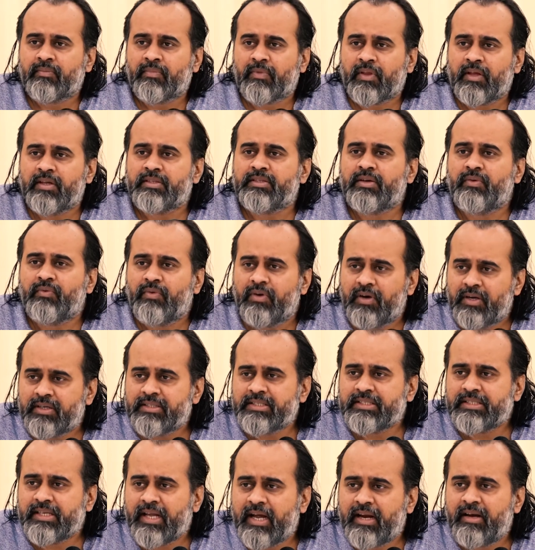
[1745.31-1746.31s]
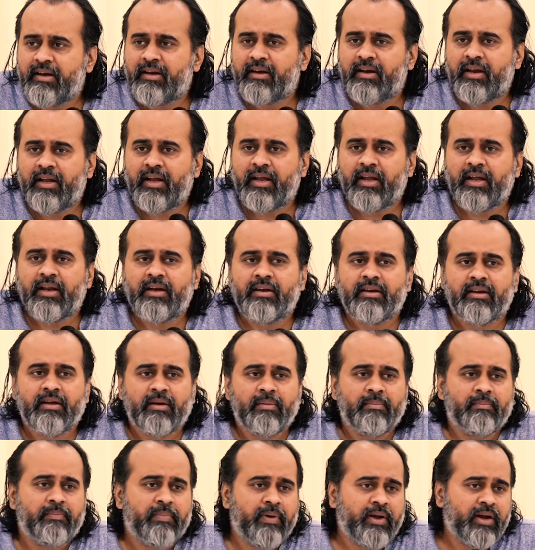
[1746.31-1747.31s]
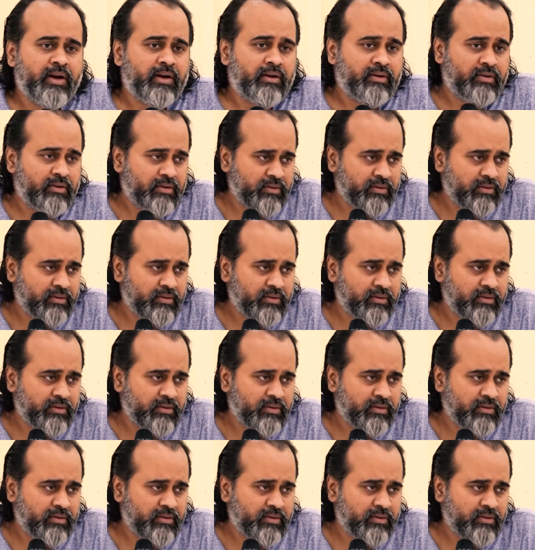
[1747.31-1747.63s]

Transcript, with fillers: is a worse candidate compared